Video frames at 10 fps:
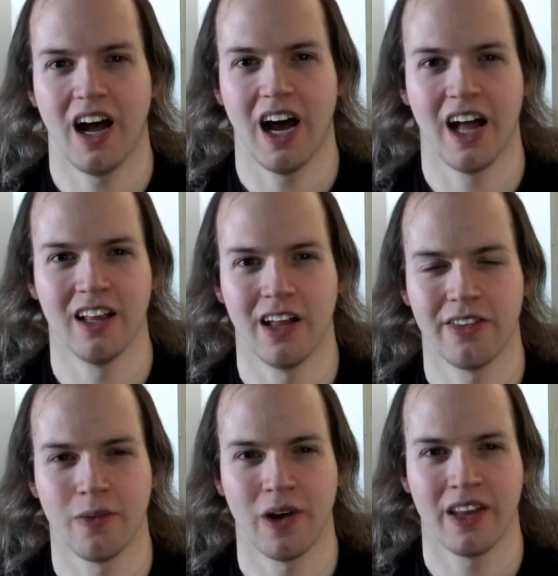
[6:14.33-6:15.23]
I love
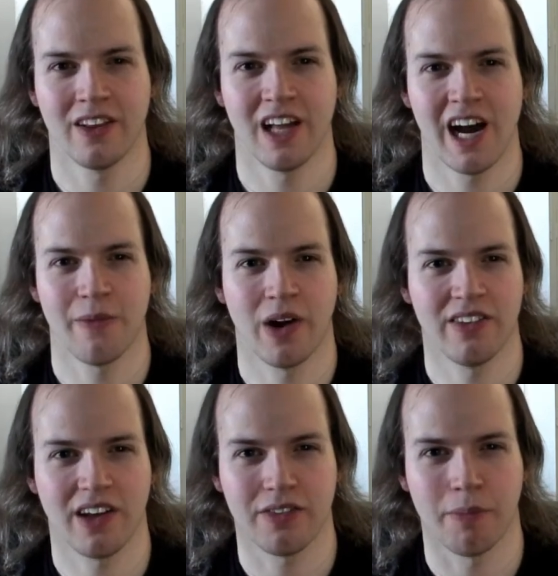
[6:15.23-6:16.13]
the way the line
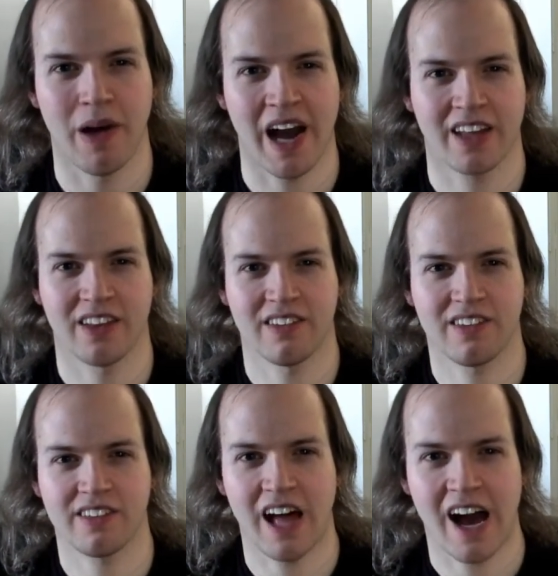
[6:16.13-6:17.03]
runs off the back of the
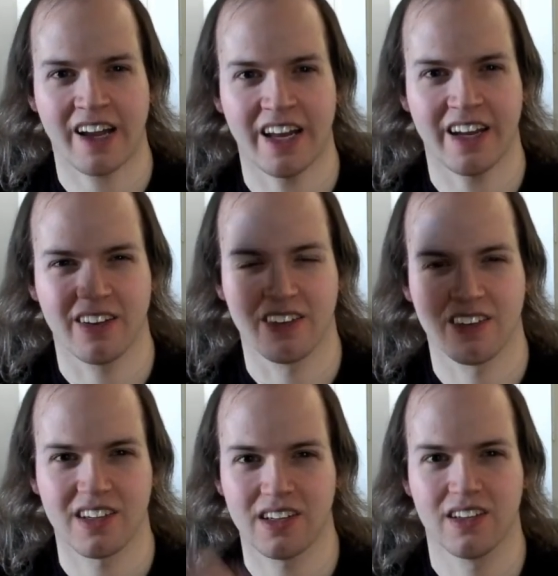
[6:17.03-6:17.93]

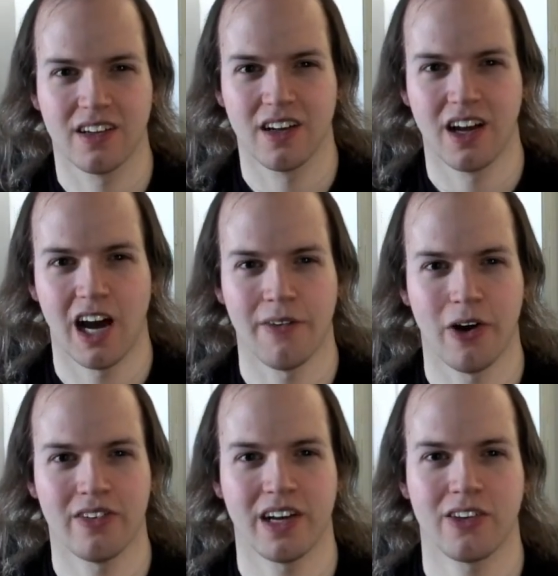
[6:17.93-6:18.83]
stockings. I've
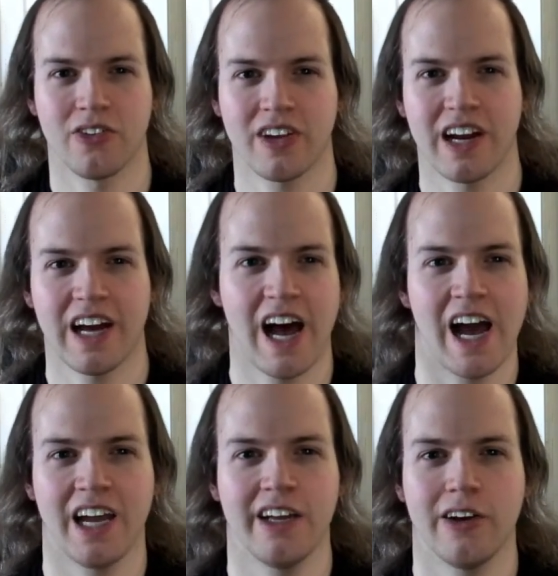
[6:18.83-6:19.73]
always liked those kind of
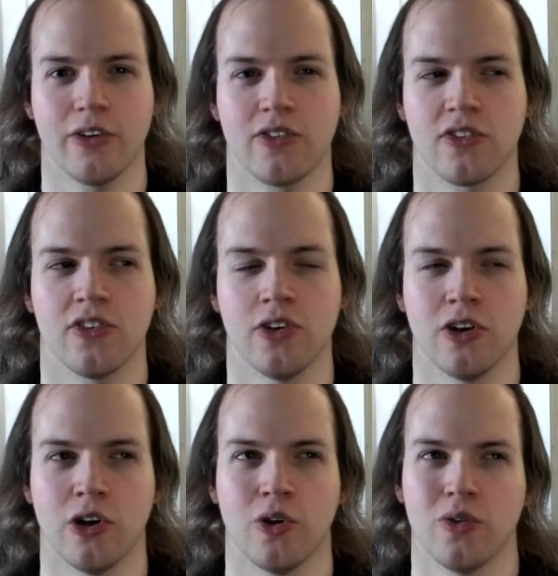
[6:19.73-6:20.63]
high heels
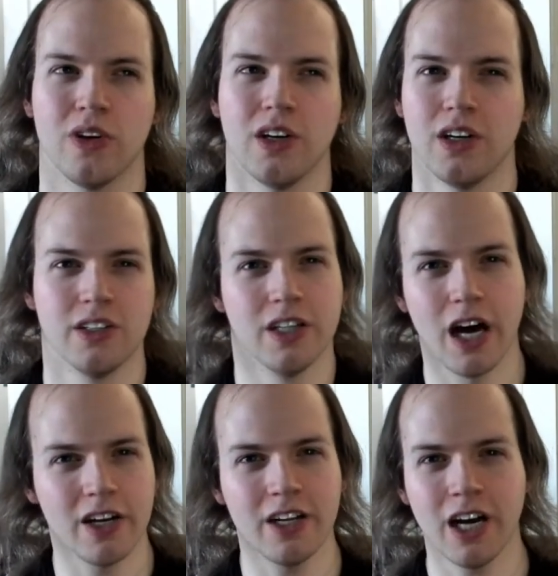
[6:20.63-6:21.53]
too.
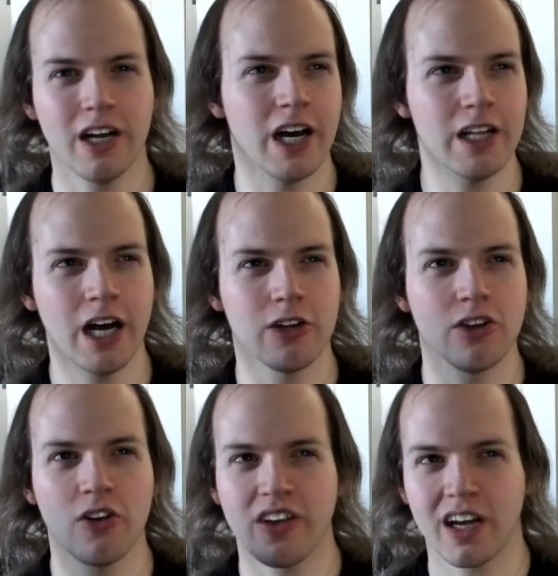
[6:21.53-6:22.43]
No, no, no, no, no,
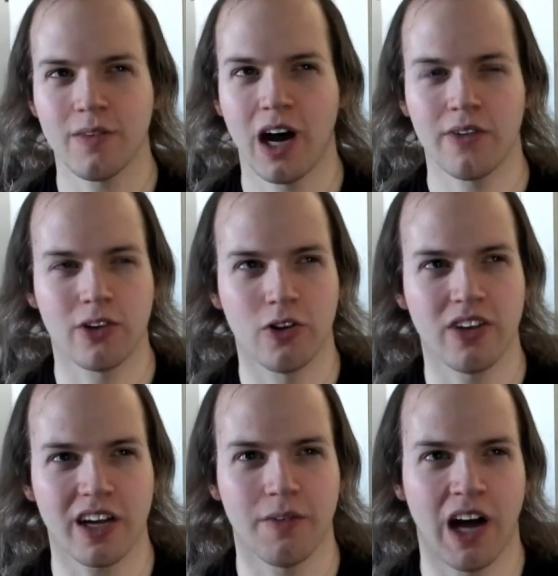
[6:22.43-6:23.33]
don't take them off, don't
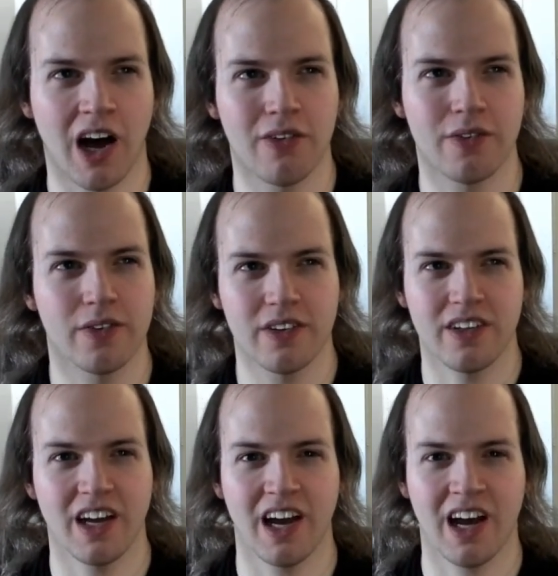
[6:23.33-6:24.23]
take them off.
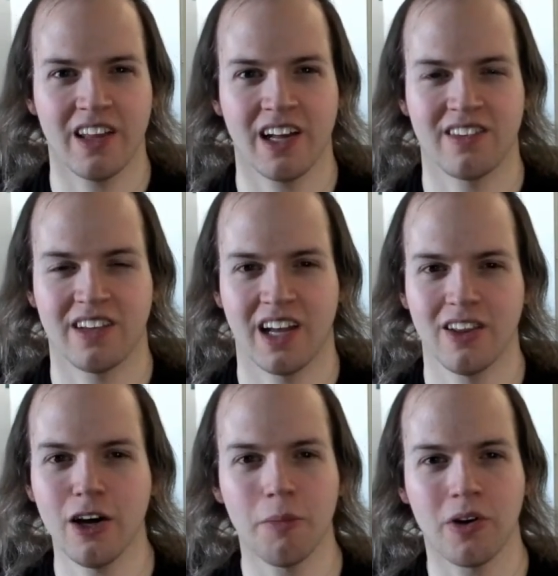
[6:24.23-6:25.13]
Yeah, that's it. A
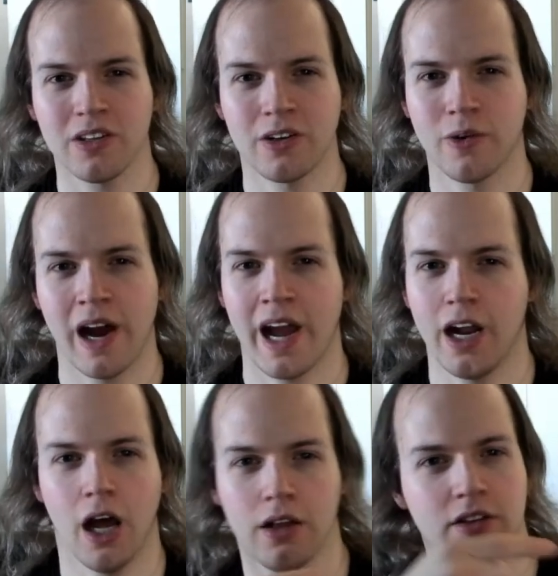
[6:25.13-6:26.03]
little more to the
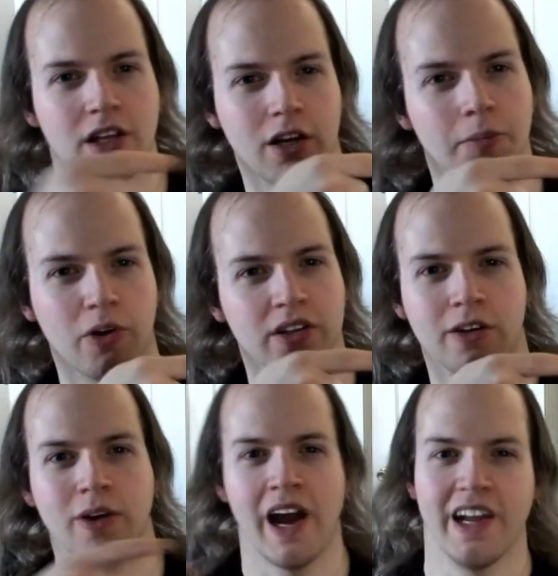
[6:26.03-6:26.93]
right, a little more to
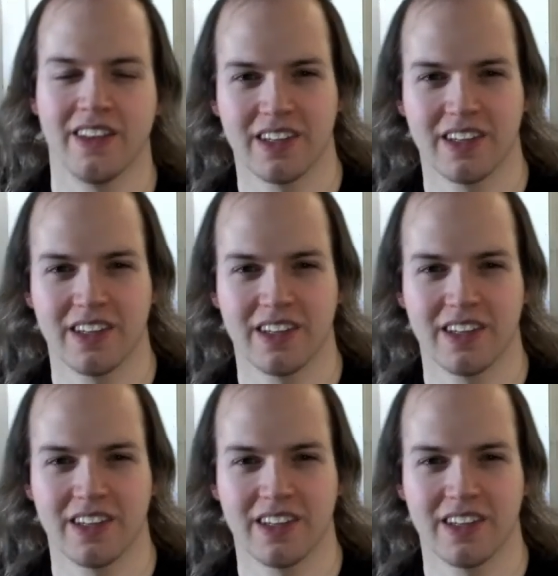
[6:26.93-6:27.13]
the right.